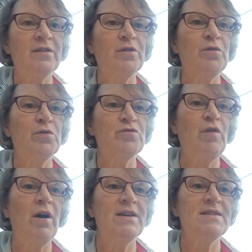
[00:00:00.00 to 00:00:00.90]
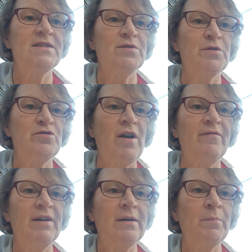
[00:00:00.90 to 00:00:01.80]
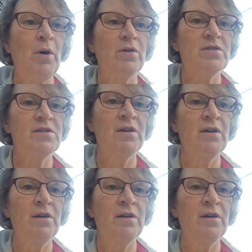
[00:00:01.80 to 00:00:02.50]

the cooked rice into a travelling box